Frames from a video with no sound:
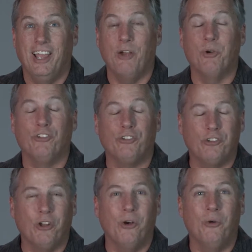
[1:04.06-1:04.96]
And we're
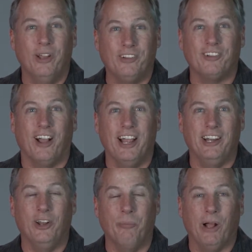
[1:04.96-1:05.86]
so
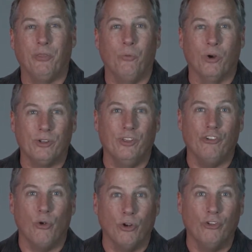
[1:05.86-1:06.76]
excited about the work that
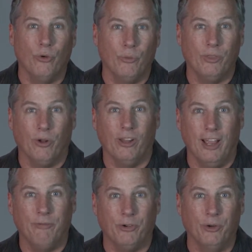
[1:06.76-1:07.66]
you're doing with our
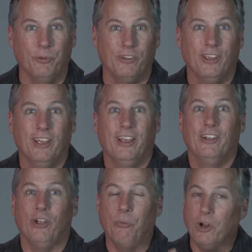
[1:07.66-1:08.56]
life groups.
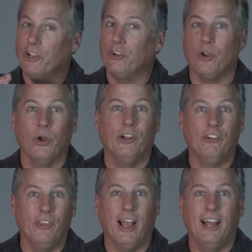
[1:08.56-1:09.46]
So I want to encourage
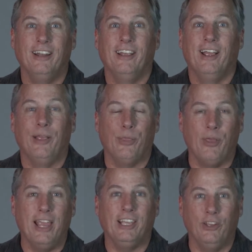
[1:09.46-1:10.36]
you that and
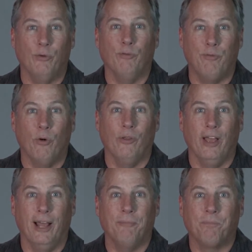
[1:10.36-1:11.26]
thank you for
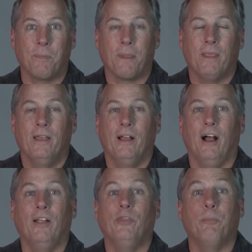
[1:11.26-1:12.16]
that.
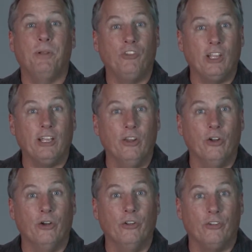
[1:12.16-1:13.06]
The
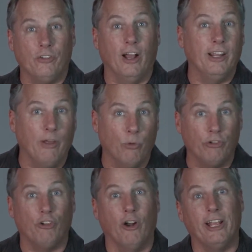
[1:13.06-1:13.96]
particular study that we're
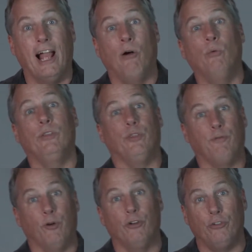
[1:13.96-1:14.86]
starting out with, the
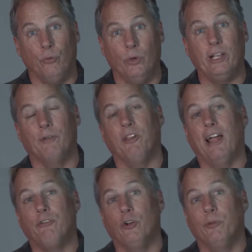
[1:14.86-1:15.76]
first week of
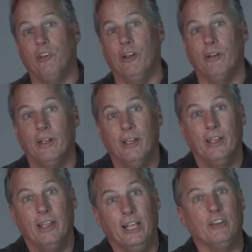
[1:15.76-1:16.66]
life groups here,
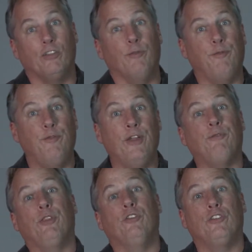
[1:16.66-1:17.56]
it's the
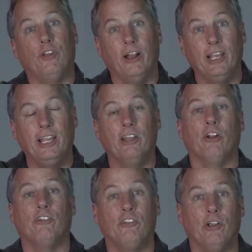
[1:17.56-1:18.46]
fifth study in
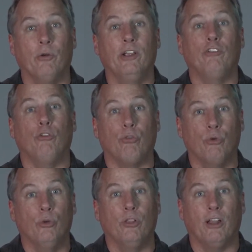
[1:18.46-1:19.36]
our series
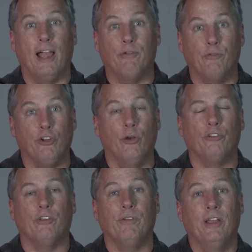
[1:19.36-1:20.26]
through the life of
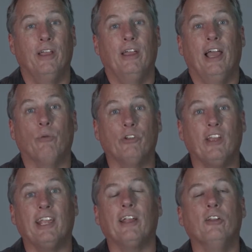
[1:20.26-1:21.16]
Joseph. And we're
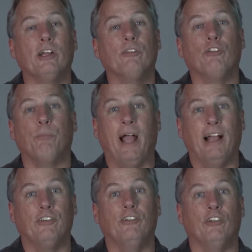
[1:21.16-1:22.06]
taking a look at this
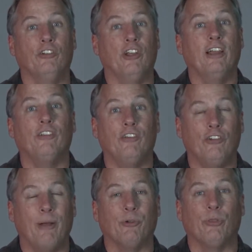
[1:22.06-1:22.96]
passage in Genesis
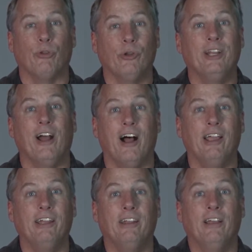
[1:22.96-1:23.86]
chapter
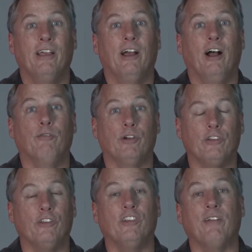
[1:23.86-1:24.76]
39,
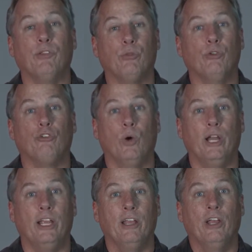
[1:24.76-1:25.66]
verses 7 through
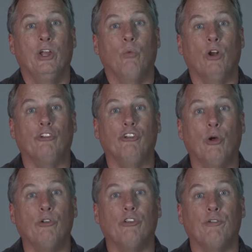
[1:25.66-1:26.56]
20, where
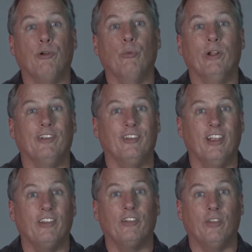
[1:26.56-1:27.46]
Joseph
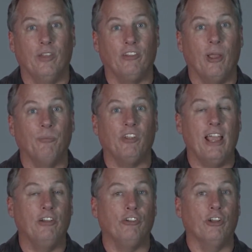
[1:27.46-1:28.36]
resists the
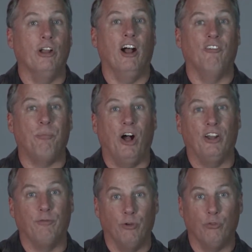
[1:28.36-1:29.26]
temptation of
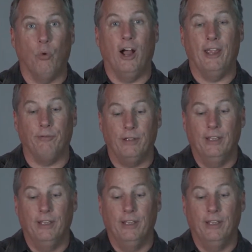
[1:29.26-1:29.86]
Potiphar's wife.